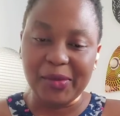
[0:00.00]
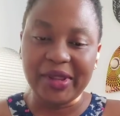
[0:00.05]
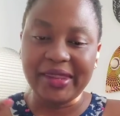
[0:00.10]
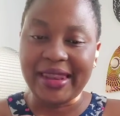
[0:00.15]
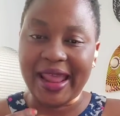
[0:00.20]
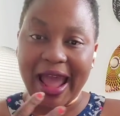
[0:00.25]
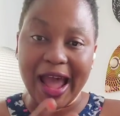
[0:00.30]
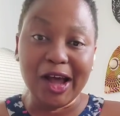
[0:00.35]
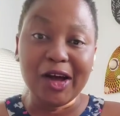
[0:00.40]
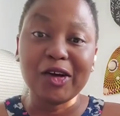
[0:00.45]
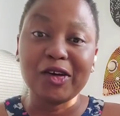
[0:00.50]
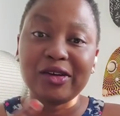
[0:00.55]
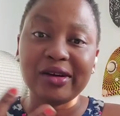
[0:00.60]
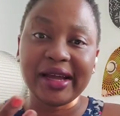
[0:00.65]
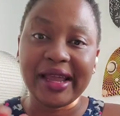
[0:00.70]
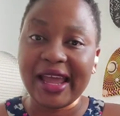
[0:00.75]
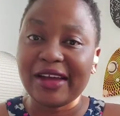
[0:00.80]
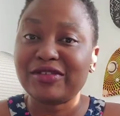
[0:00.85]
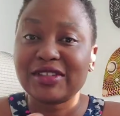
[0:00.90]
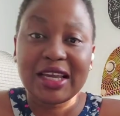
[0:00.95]
But now
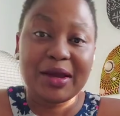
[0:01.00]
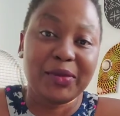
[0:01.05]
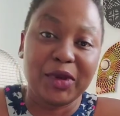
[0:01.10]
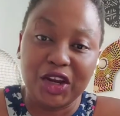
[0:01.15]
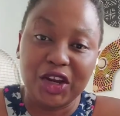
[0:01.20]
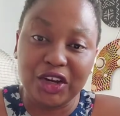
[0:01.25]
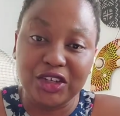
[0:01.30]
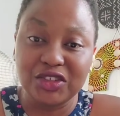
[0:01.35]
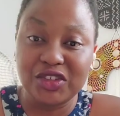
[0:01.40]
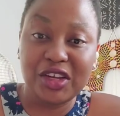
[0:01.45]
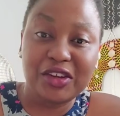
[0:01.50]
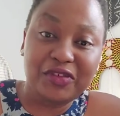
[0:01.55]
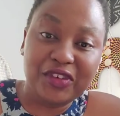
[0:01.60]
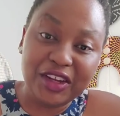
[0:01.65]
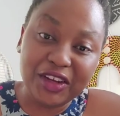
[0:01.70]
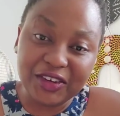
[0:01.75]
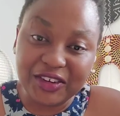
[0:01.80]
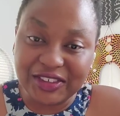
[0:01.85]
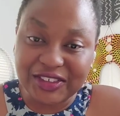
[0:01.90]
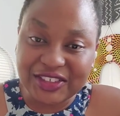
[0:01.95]
I have to come here and do a
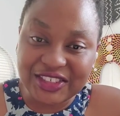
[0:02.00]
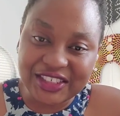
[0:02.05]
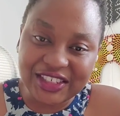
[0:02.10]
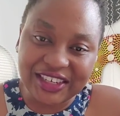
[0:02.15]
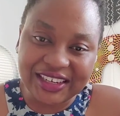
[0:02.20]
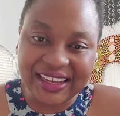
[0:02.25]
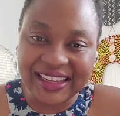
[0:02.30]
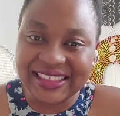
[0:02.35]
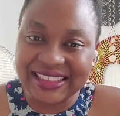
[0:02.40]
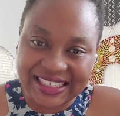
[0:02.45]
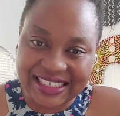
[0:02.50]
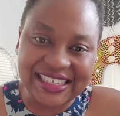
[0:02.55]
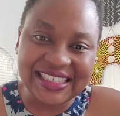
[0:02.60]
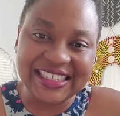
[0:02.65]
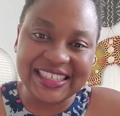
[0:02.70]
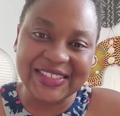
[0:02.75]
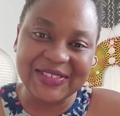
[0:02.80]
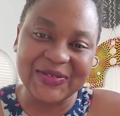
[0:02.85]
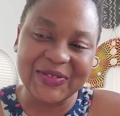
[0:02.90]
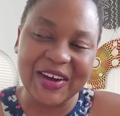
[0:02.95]
video to share these
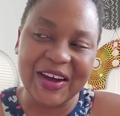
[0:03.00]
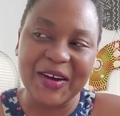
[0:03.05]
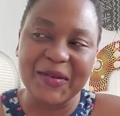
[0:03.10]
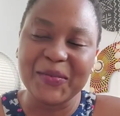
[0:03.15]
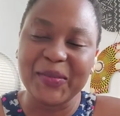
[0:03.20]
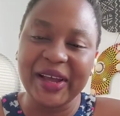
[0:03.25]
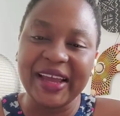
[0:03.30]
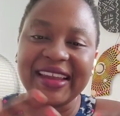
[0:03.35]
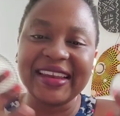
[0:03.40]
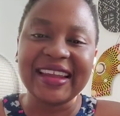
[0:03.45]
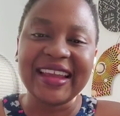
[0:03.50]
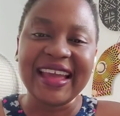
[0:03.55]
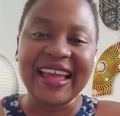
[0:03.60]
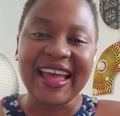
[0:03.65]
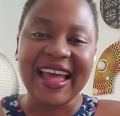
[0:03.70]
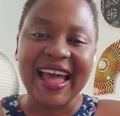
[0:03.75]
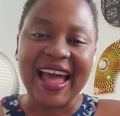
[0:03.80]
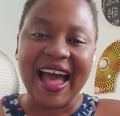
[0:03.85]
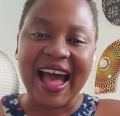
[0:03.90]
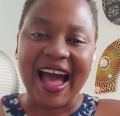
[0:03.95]
as well. But
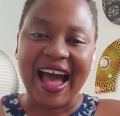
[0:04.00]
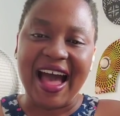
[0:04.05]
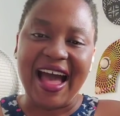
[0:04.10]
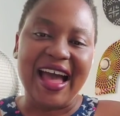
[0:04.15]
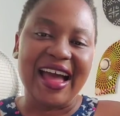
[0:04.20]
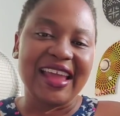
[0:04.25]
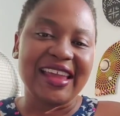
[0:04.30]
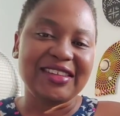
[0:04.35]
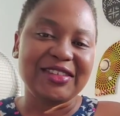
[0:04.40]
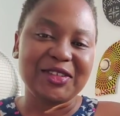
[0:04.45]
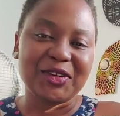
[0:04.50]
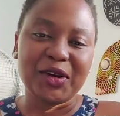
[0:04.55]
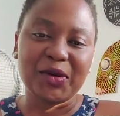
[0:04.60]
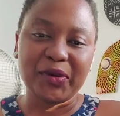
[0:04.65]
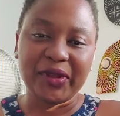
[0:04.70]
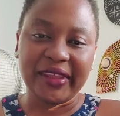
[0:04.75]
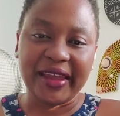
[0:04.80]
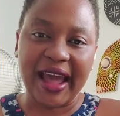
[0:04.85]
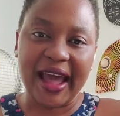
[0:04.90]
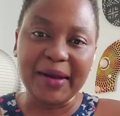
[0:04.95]
I do it
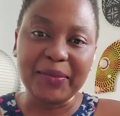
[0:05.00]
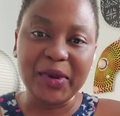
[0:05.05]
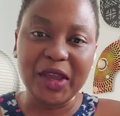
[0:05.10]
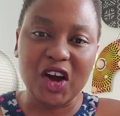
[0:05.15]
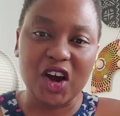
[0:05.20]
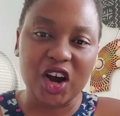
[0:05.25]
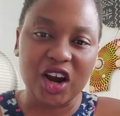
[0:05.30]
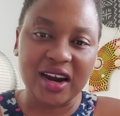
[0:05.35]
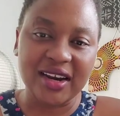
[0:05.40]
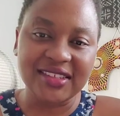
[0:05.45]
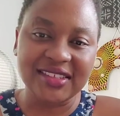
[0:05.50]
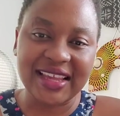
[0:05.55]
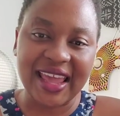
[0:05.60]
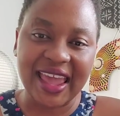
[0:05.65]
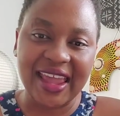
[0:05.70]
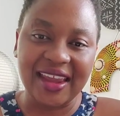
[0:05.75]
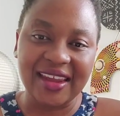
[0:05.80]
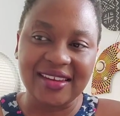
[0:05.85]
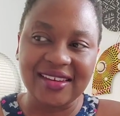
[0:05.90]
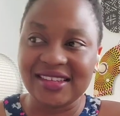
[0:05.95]
with a happy heart,
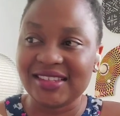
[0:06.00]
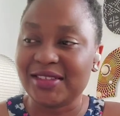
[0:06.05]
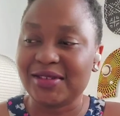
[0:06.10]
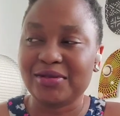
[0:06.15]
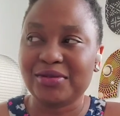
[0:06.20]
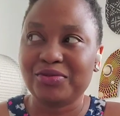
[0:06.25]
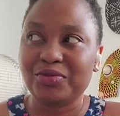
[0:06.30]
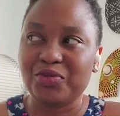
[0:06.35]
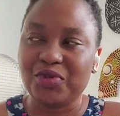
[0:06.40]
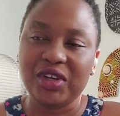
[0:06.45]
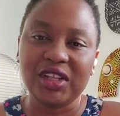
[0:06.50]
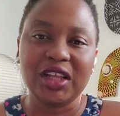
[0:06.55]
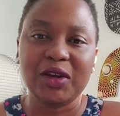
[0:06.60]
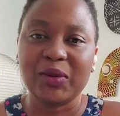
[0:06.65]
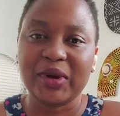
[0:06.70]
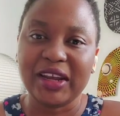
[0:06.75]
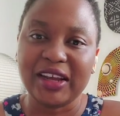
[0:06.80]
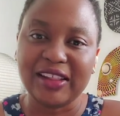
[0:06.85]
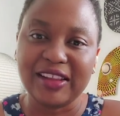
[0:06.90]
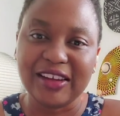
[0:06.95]
and it's really
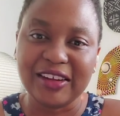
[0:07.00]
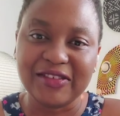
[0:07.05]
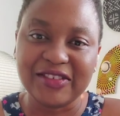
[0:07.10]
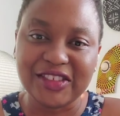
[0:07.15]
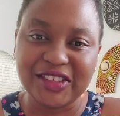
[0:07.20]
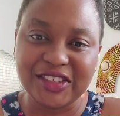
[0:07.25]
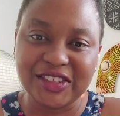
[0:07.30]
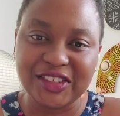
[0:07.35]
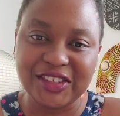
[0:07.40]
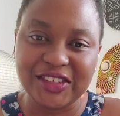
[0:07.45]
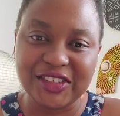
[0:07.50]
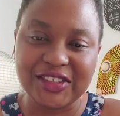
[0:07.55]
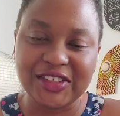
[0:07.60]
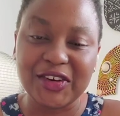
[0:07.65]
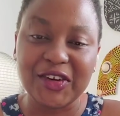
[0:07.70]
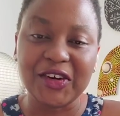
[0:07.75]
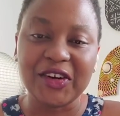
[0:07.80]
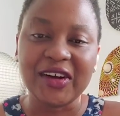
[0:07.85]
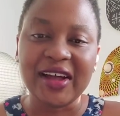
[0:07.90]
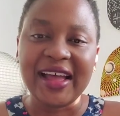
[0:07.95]
what I love to do.
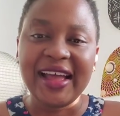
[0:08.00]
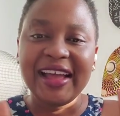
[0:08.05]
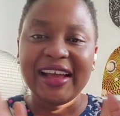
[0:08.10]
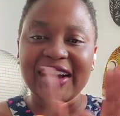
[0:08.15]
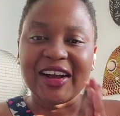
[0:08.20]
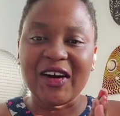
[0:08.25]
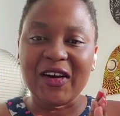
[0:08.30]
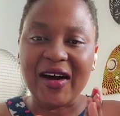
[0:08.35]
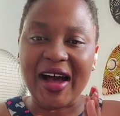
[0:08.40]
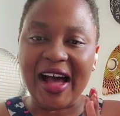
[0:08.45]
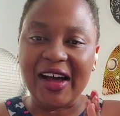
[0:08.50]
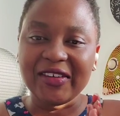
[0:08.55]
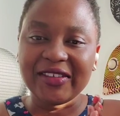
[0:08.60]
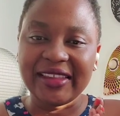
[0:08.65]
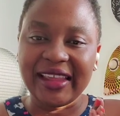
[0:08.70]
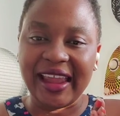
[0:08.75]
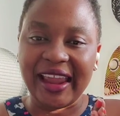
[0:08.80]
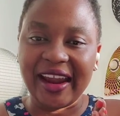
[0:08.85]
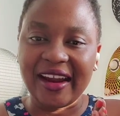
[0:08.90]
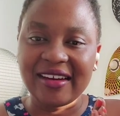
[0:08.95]
So go out
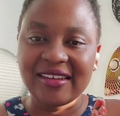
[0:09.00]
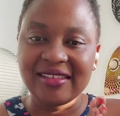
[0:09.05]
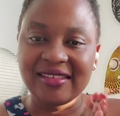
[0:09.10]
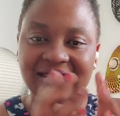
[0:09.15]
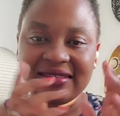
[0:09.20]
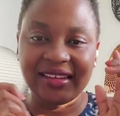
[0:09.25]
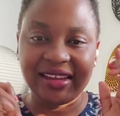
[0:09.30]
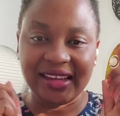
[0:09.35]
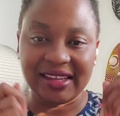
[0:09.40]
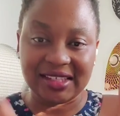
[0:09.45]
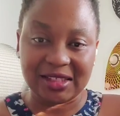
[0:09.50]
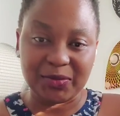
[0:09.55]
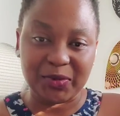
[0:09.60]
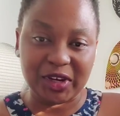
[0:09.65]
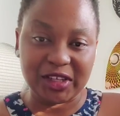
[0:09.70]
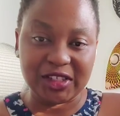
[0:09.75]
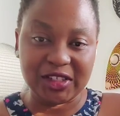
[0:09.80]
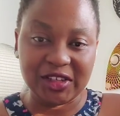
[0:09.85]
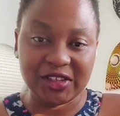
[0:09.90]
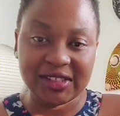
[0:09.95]
there,
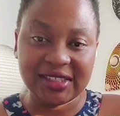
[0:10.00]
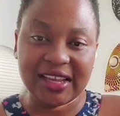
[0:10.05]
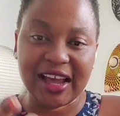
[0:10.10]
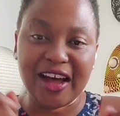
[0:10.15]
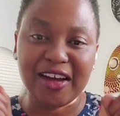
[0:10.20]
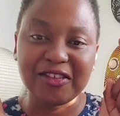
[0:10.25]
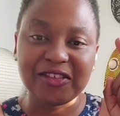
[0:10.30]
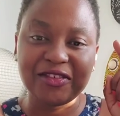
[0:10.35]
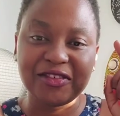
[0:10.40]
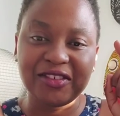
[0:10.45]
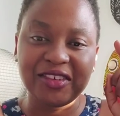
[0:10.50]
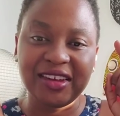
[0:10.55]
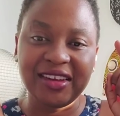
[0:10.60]
express yourself,